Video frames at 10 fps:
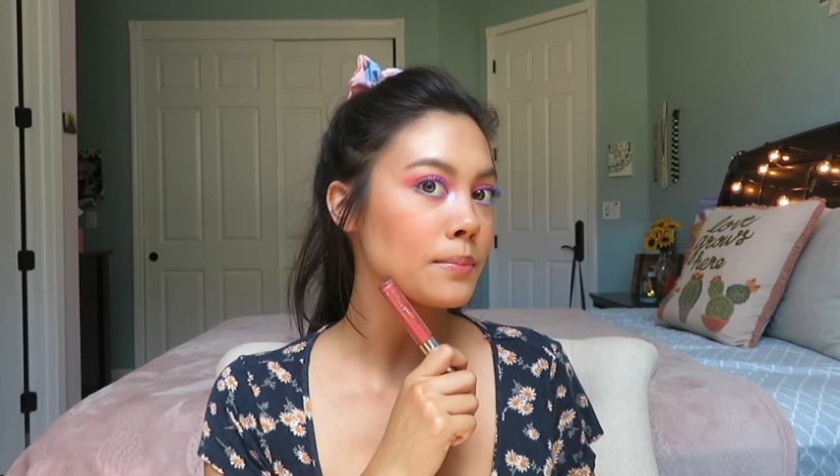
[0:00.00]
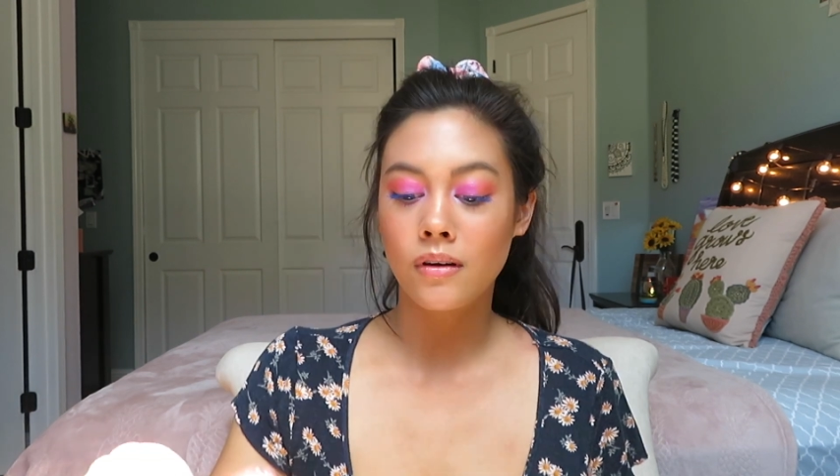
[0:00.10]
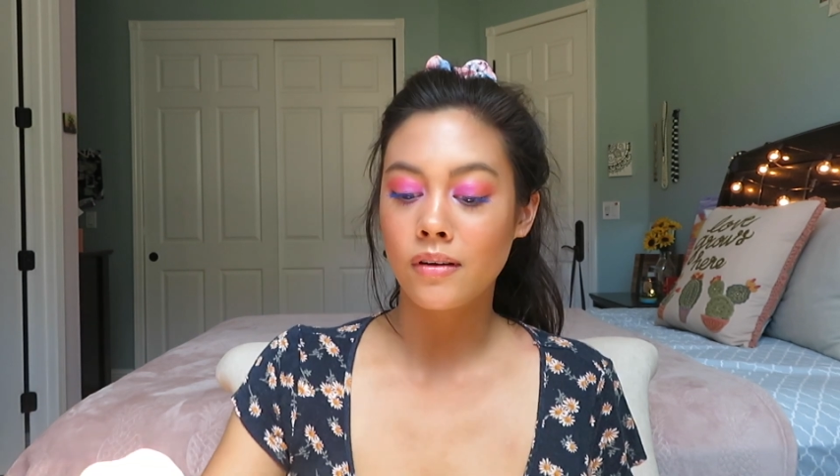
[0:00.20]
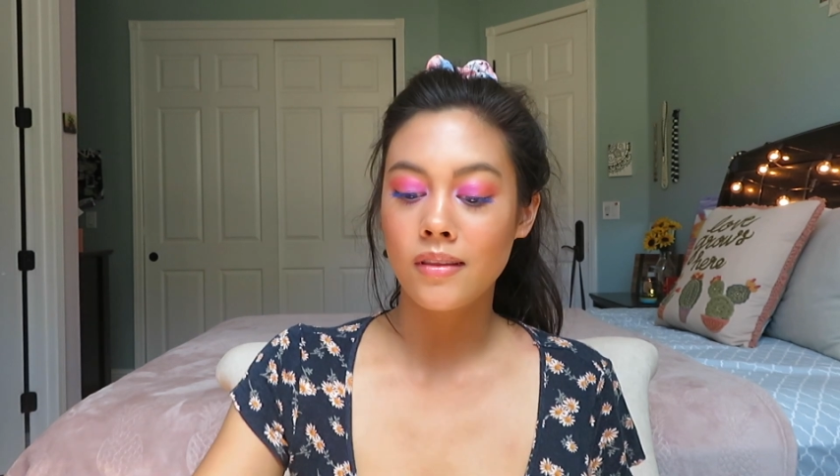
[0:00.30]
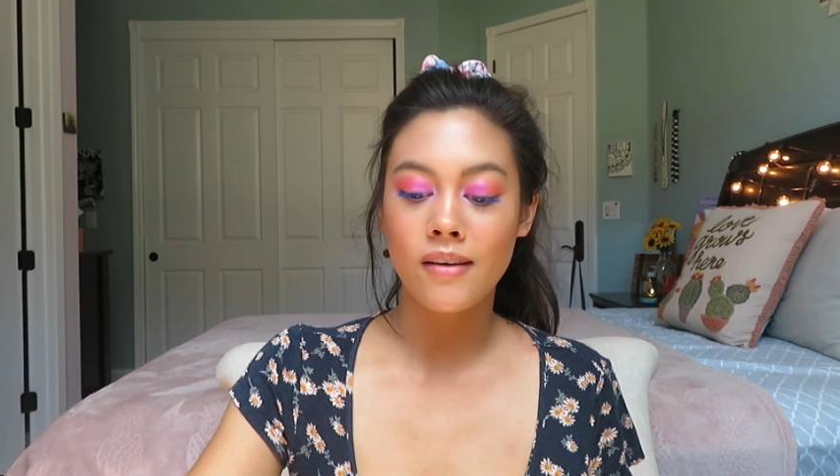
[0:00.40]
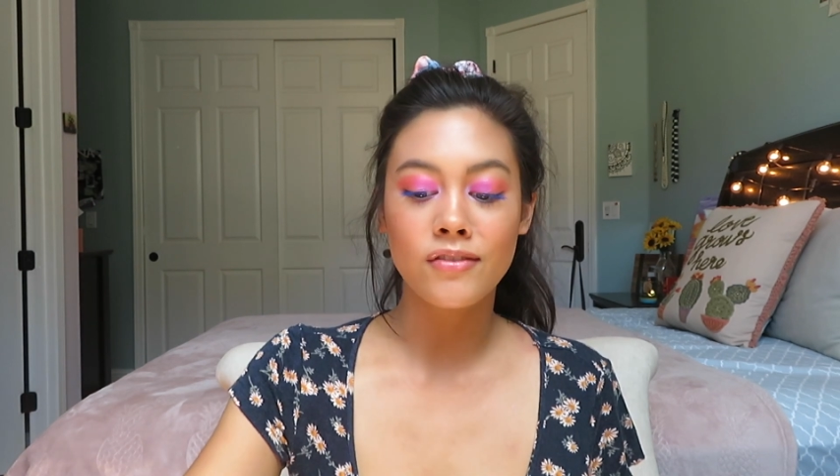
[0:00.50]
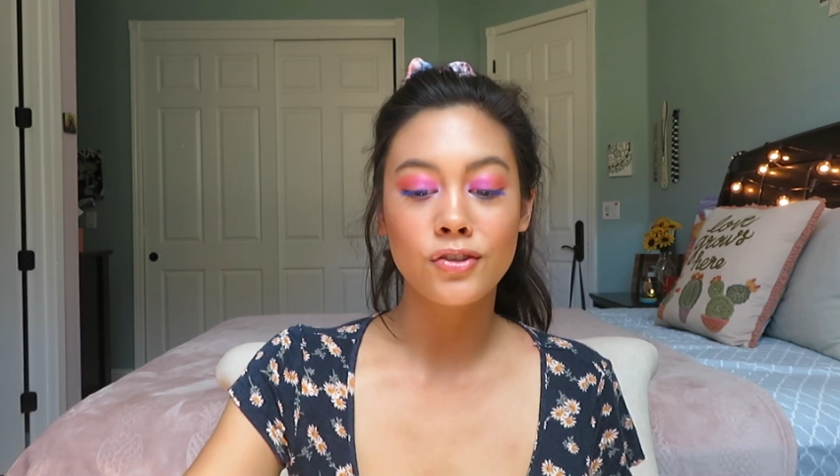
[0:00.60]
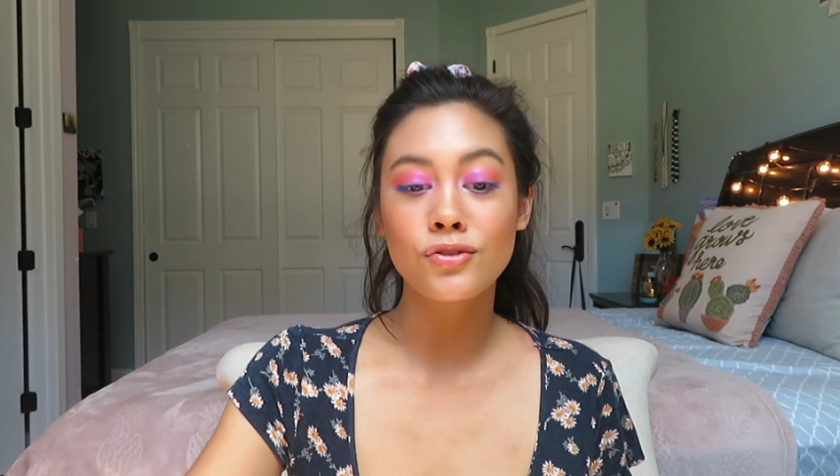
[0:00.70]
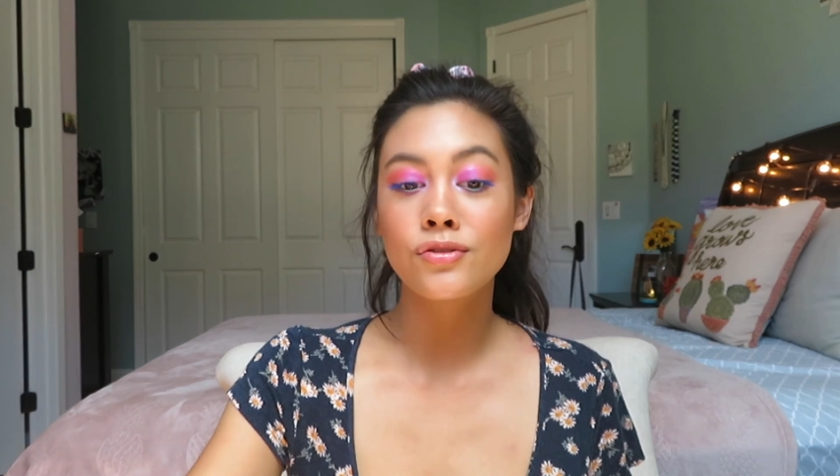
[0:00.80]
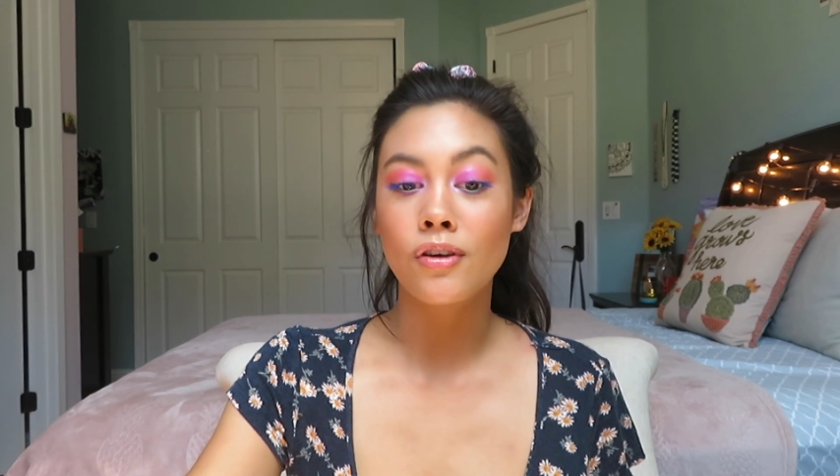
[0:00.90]
Oh, that
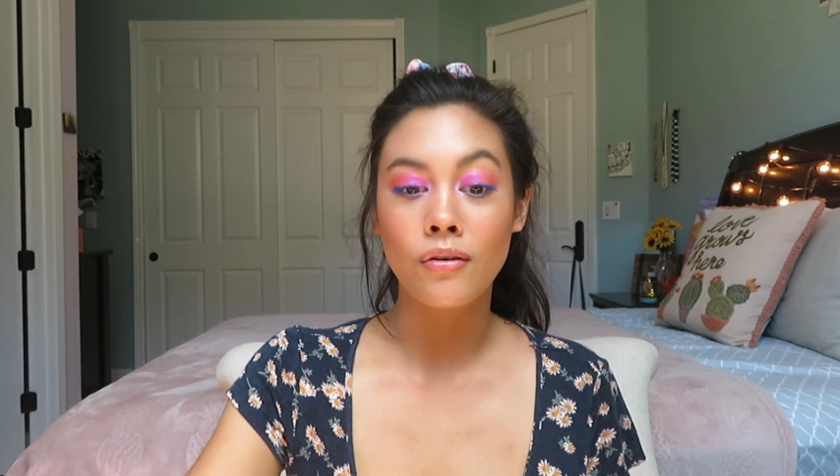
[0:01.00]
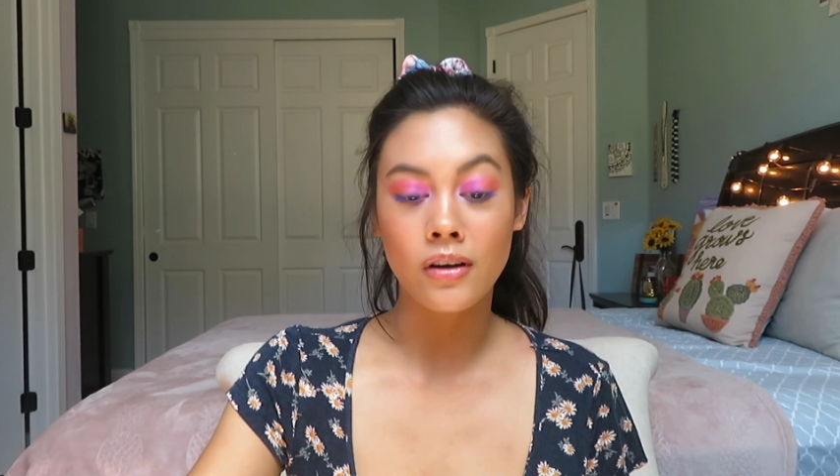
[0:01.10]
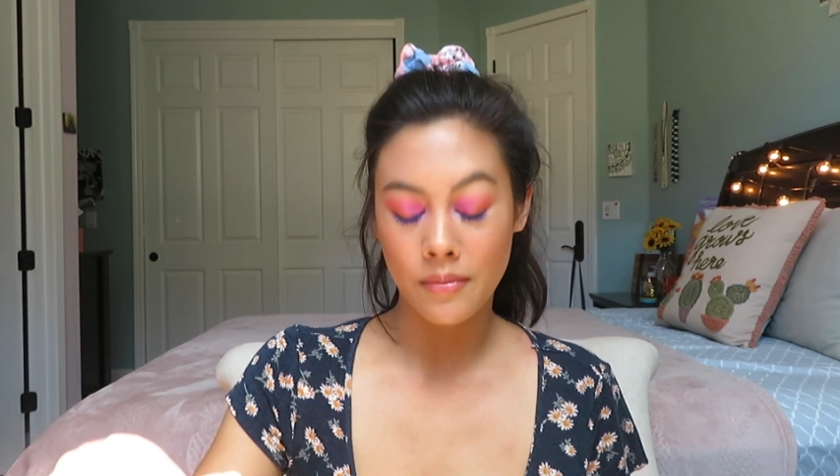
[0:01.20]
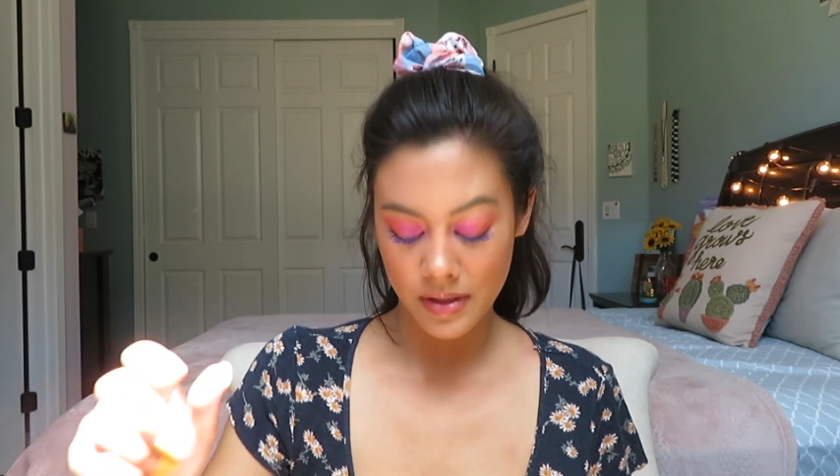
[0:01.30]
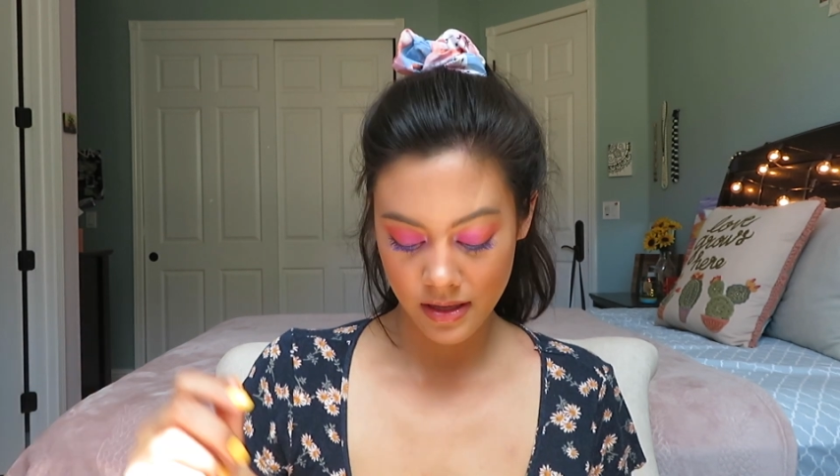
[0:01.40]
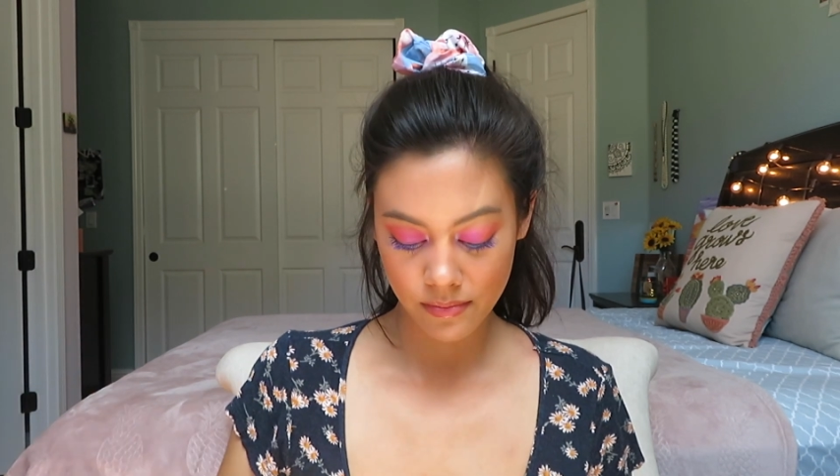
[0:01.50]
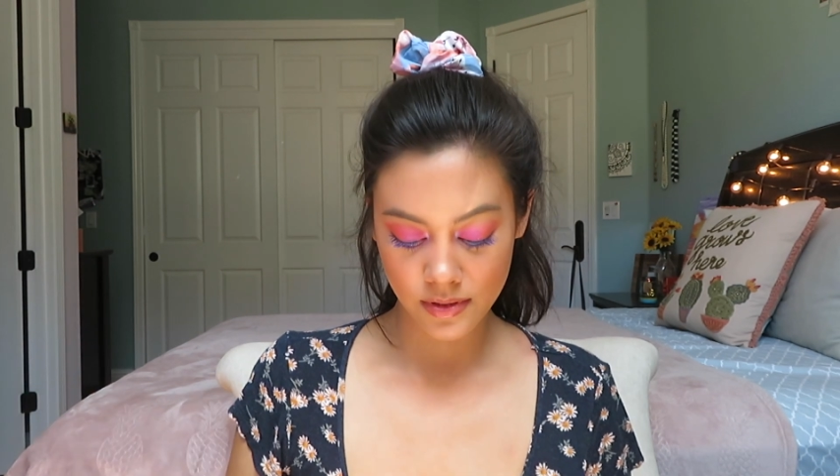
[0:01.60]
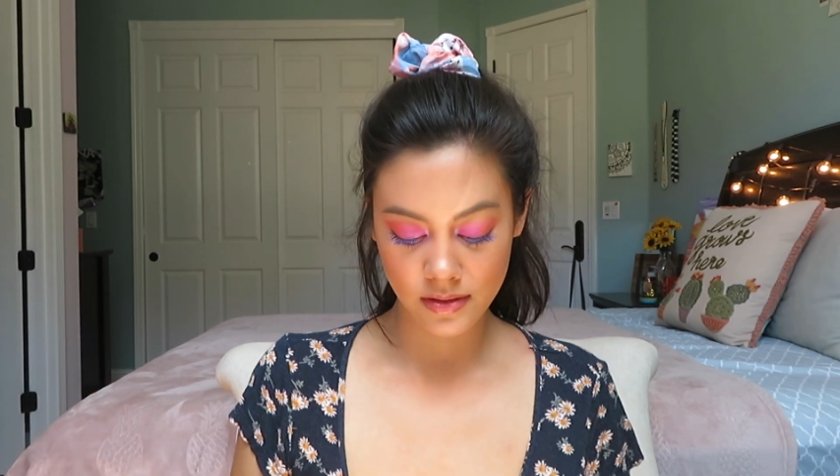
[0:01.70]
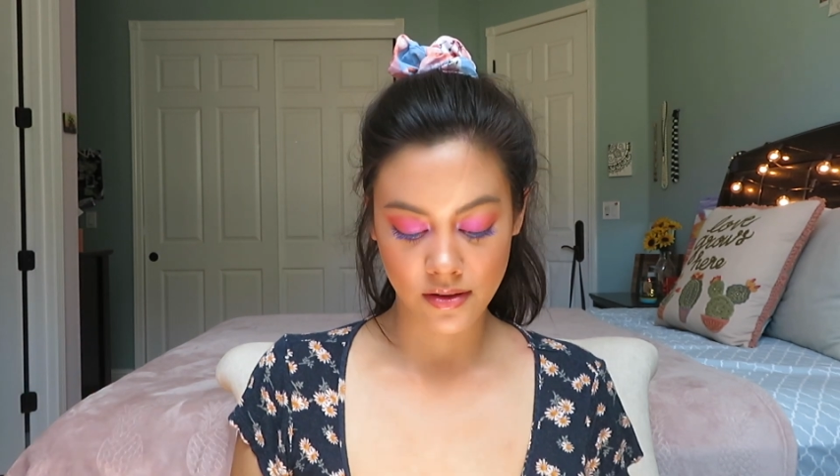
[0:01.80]
feels so good on my lips.